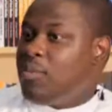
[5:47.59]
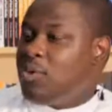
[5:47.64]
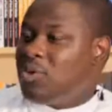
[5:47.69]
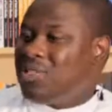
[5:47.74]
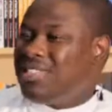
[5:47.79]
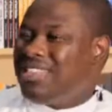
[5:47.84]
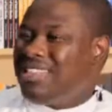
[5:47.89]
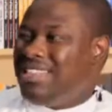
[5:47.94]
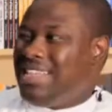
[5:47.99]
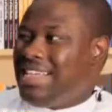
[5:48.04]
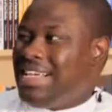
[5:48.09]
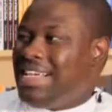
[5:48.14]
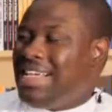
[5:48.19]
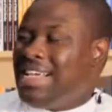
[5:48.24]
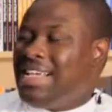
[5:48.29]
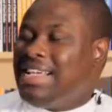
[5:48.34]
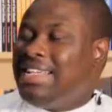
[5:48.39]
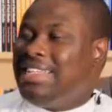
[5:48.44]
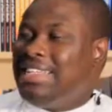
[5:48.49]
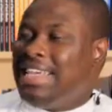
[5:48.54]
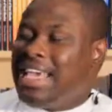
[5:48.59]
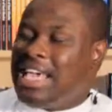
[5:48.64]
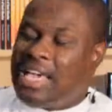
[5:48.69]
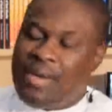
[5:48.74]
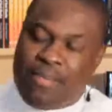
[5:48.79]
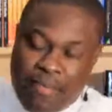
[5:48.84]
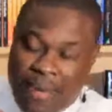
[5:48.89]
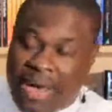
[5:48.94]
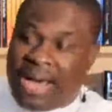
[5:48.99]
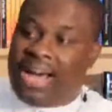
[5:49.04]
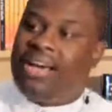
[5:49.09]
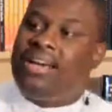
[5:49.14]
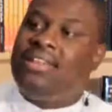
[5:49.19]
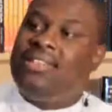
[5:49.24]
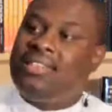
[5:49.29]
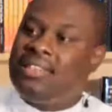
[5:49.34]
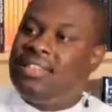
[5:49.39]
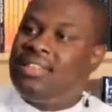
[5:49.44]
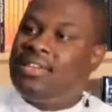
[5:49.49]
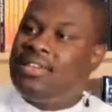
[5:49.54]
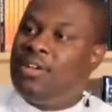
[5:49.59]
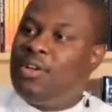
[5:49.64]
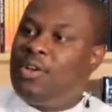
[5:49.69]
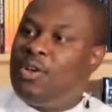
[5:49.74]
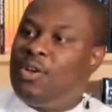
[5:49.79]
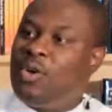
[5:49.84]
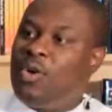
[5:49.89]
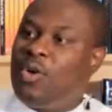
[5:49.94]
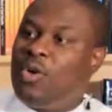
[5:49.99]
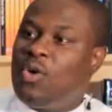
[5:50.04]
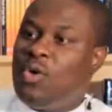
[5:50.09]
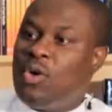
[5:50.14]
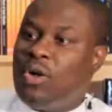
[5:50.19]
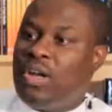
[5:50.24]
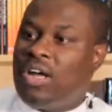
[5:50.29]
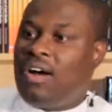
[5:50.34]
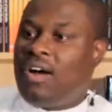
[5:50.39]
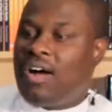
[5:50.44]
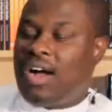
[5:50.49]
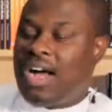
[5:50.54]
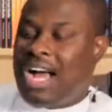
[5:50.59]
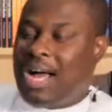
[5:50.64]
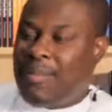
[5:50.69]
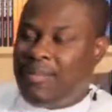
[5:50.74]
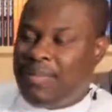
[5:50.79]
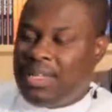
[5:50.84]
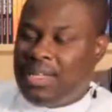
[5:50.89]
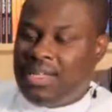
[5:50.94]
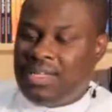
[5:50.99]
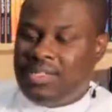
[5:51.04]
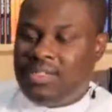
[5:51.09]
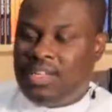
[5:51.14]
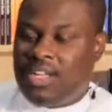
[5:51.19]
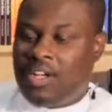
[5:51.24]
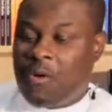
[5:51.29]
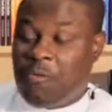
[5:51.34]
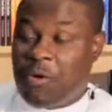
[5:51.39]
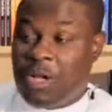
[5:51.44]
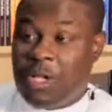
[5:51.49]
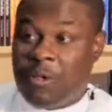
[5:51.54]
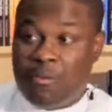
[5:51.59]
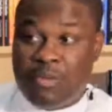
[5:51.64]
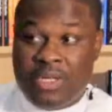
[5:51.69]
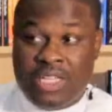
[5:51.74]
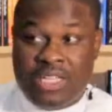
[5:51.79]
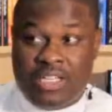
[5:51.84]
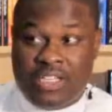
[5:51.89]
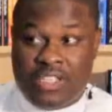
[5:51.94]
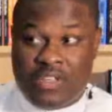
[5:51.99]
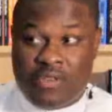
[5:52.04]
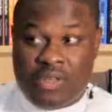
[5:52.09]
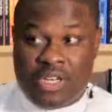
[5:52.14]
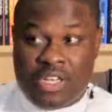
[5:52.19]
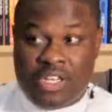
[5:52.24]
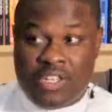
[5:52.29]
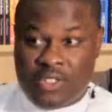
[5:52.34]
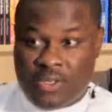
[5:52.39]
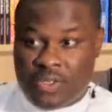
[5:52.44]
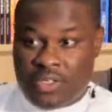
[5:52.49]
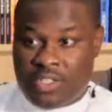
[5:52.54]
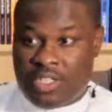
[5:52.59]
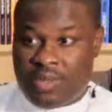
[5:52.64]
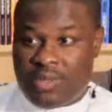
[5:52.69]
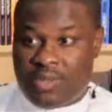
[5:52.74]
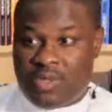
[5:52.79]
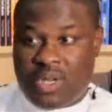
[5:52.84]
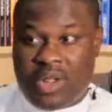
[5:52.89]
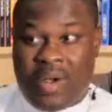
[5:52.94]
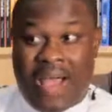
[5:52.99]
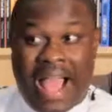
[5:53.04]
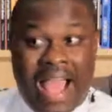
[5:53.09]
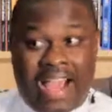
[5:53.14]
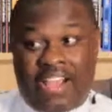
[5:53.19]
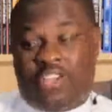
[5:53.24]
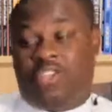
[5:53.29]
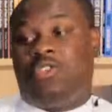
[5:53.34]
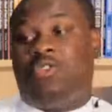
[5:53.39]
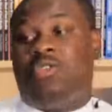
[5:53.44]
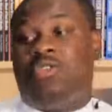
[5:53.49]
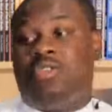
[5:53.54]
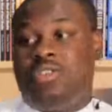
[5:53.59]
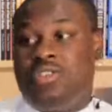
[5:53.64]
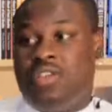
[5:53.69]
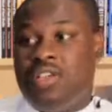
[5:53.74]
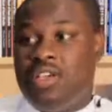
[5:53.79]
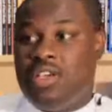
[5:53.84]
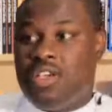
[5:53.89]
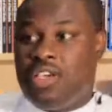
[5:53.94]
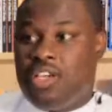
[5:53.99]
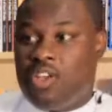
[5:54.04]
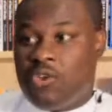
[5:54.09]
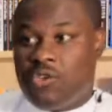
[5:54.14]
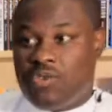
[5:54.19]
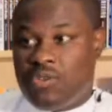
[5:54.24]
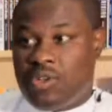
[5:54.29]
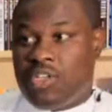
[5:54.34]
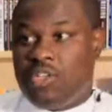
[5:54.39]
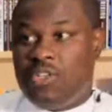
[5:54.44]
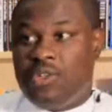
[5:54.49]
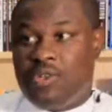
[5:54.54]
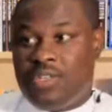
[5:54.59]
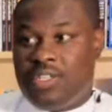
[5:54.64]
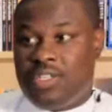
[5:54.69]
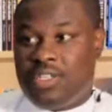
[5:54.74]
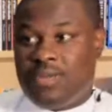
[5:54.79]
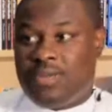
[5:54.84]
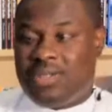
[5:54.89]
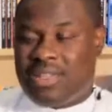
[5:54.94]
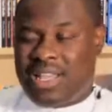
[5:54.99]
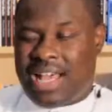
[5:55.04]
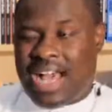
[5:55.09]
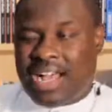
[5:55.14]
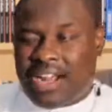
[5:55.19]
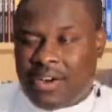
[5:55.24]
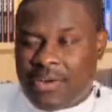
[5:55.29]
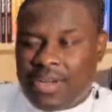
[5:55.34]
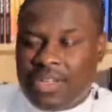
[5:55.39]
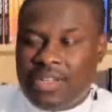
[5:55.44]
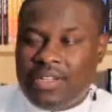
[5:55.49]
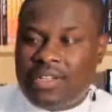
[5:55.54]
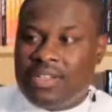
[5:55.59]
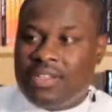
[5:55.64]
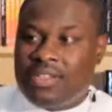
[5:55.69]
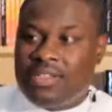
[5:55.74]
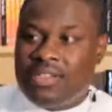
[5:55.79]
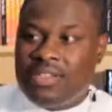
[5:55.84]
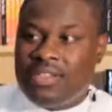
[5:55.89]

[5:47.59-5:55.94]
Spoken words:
But the impact on our happiness and our well-being in the relationships, on our actions in those relationships, are critical.